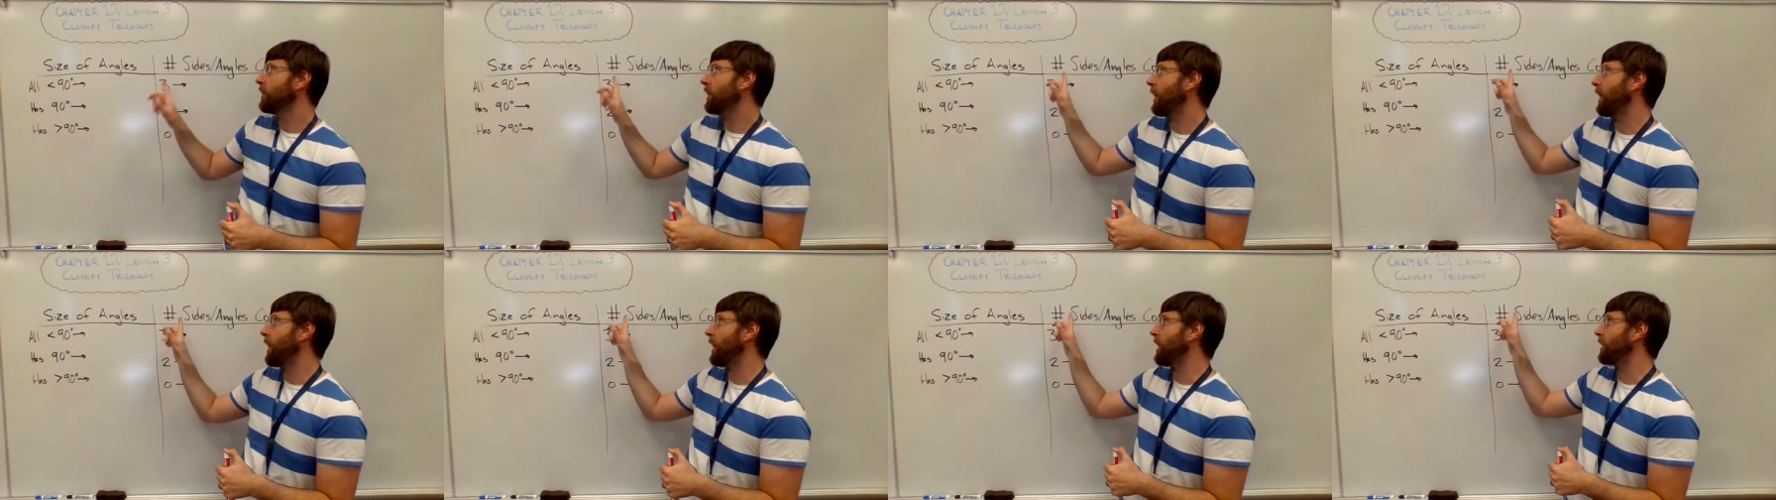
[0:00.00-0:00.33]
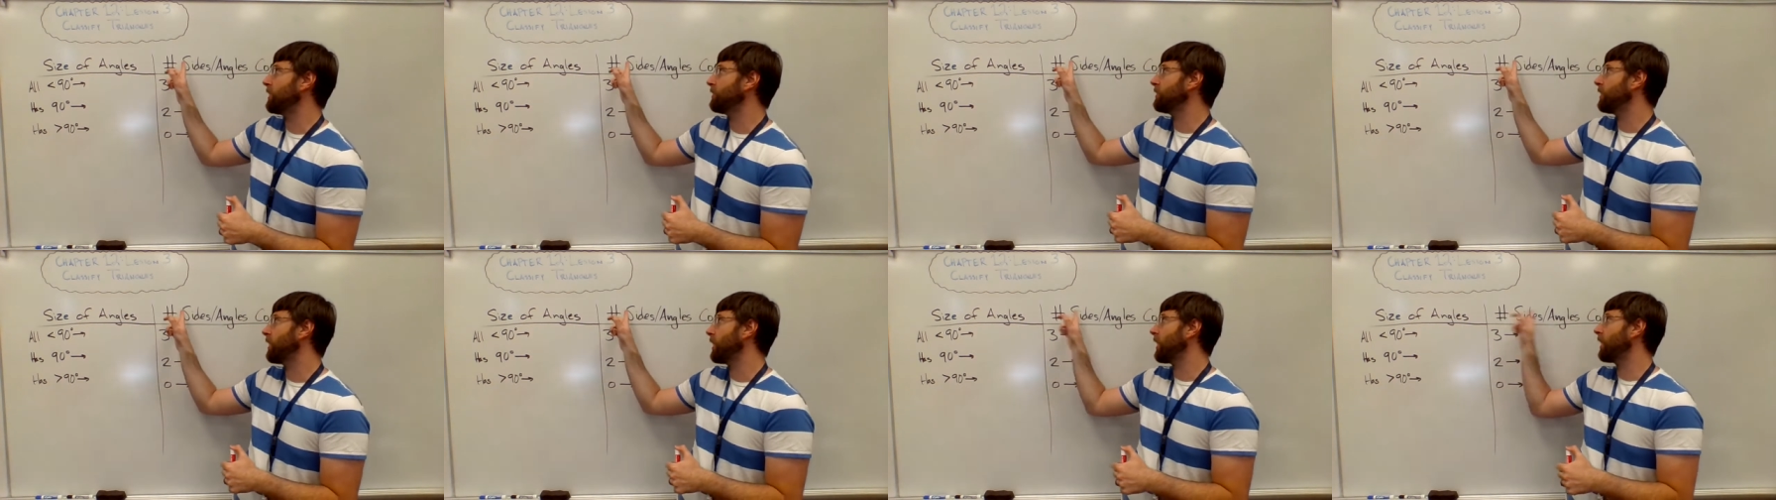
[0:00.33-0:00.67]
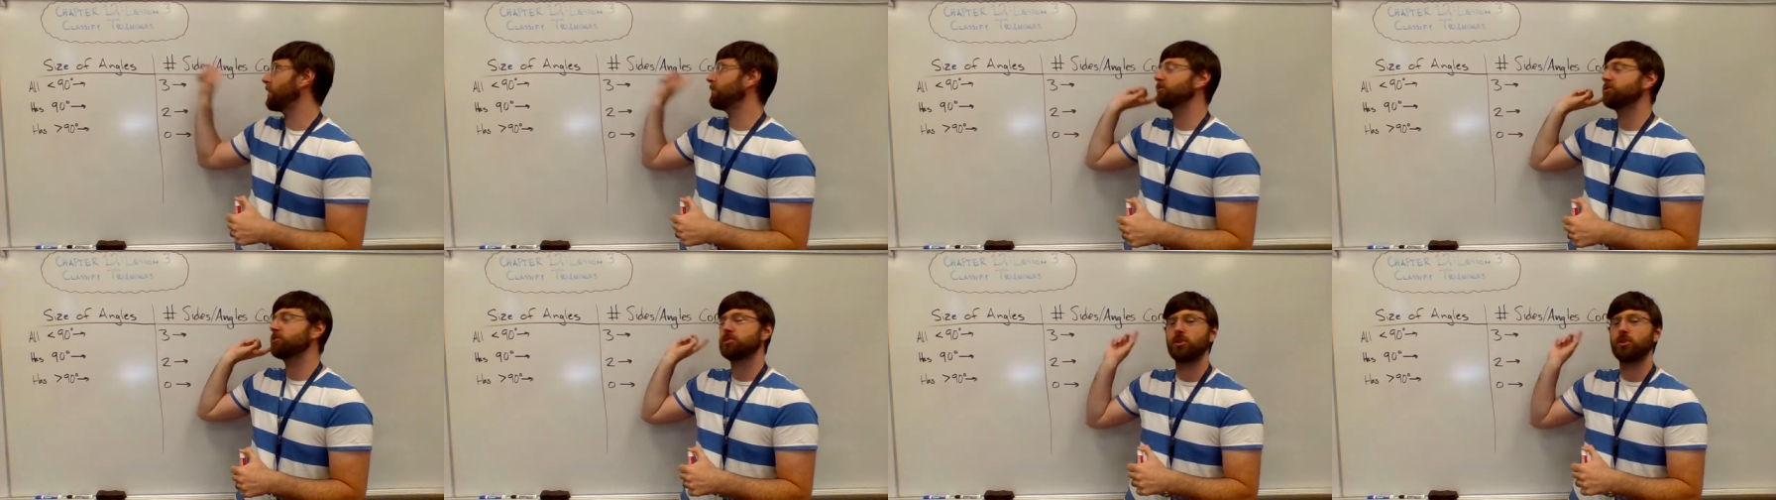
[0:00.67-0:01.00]
and that
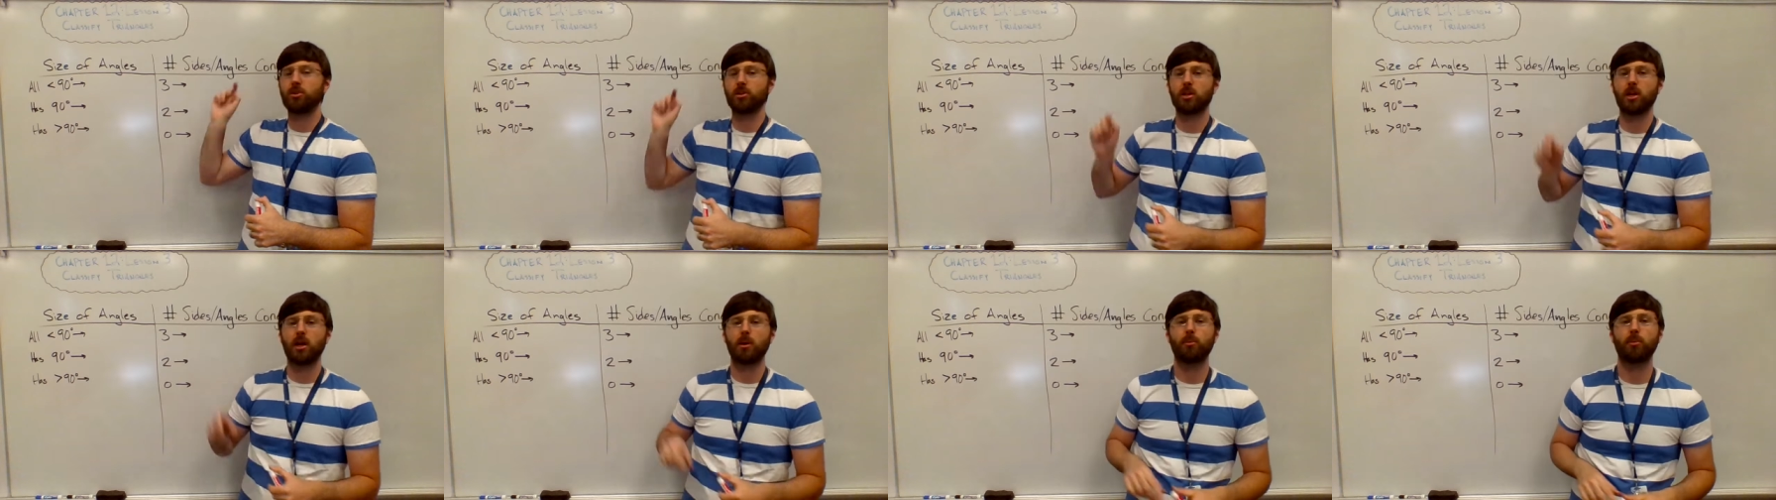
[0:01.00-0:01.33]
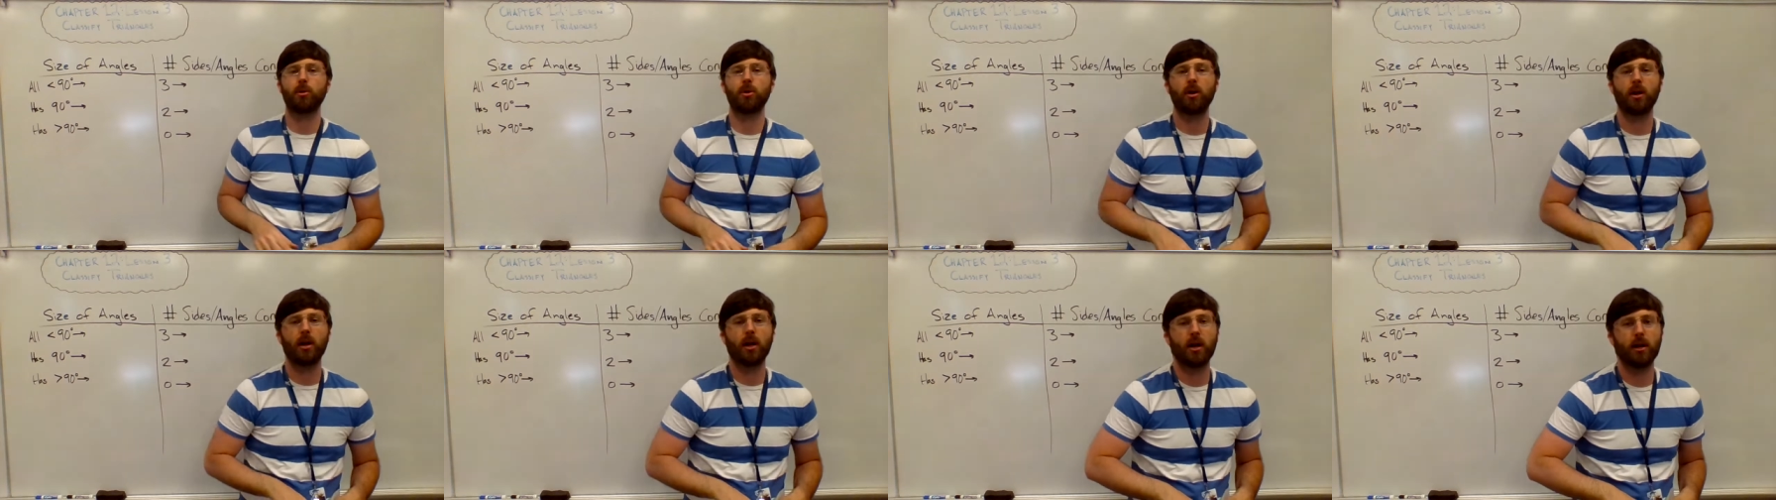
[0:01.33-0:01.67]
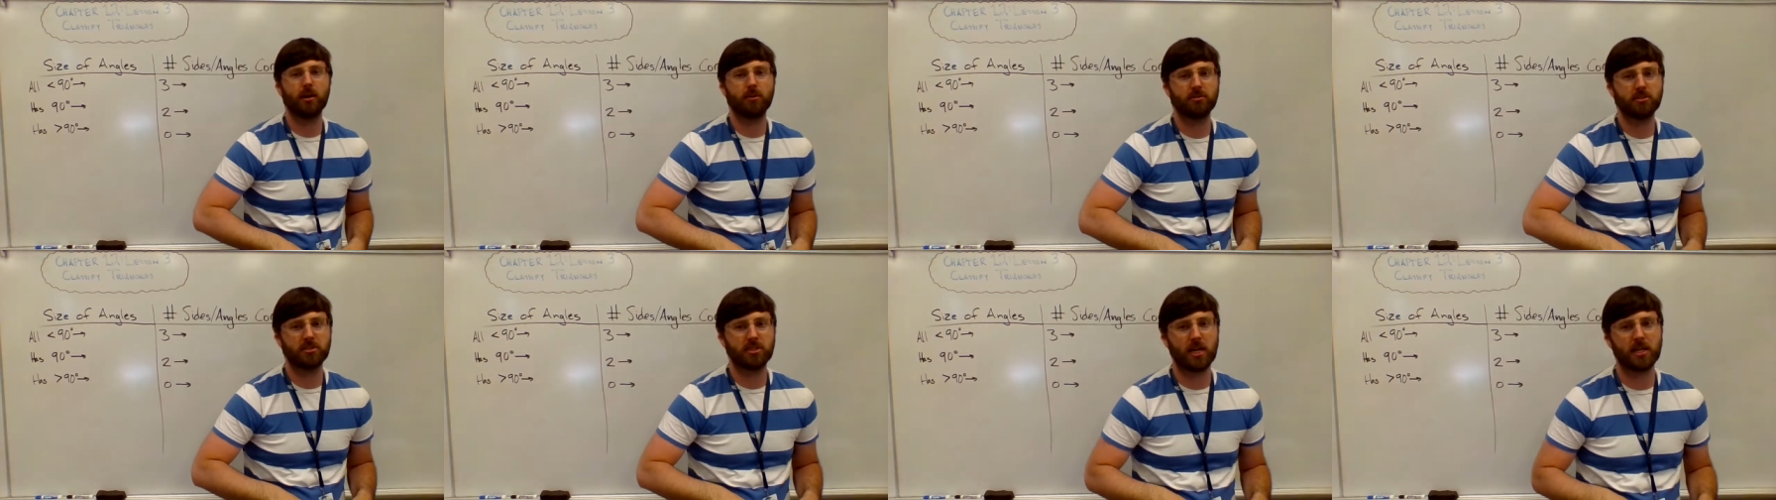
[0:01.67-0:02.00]
have a certain number
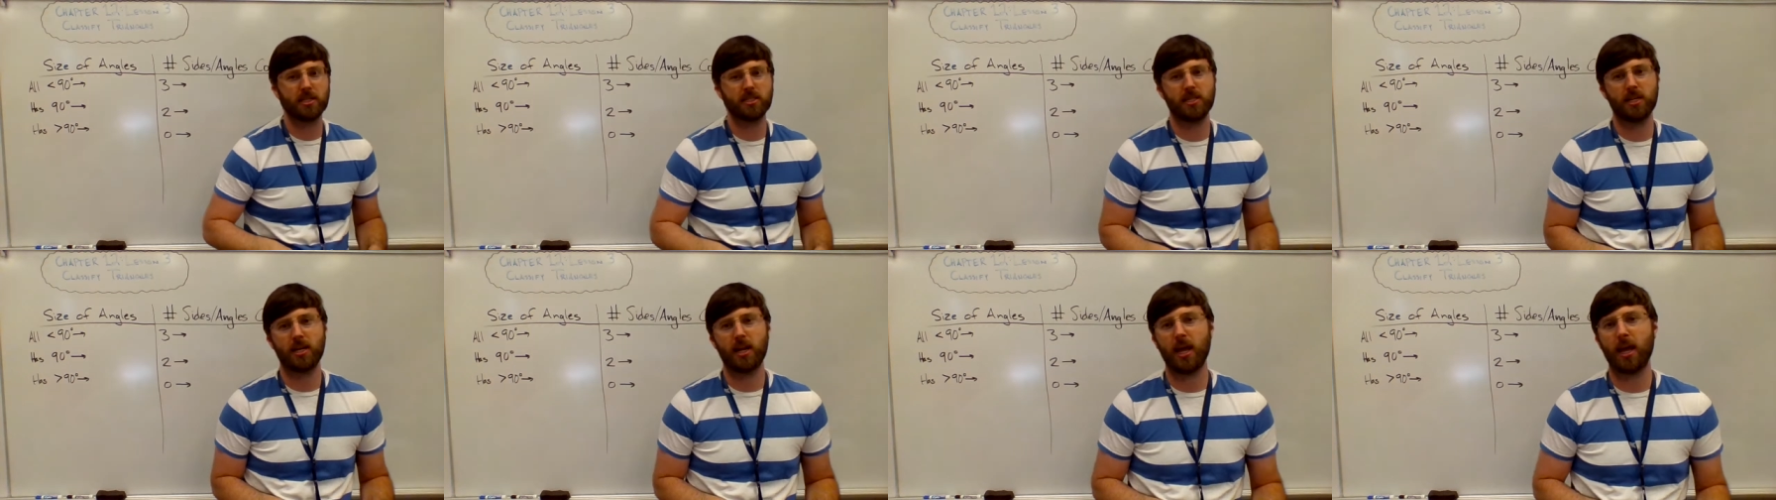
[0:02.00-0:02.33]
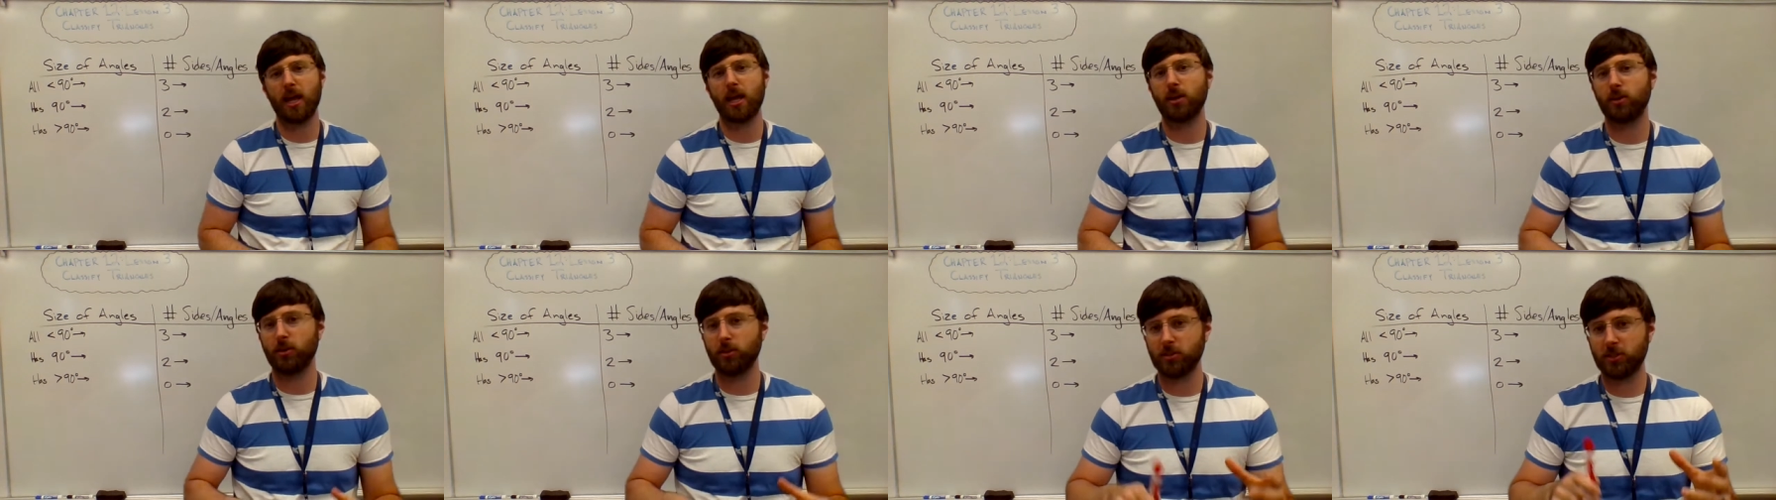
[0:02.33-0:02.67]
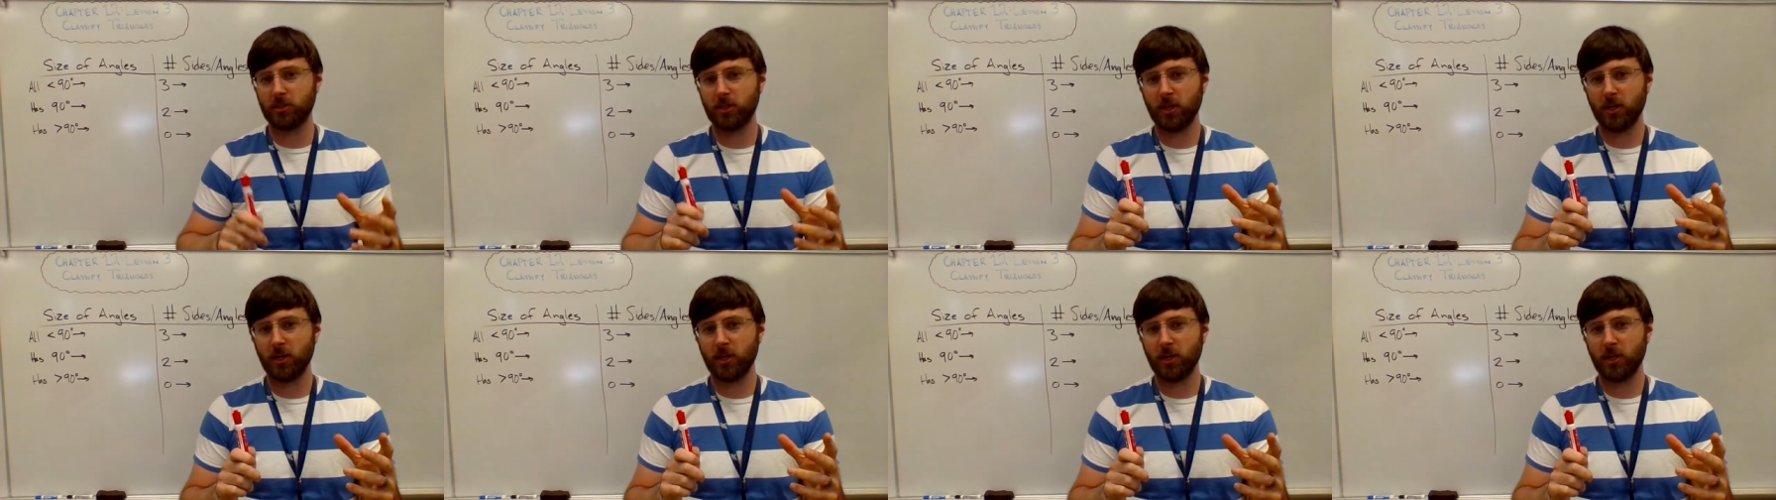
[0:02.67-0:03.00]
of sides and angles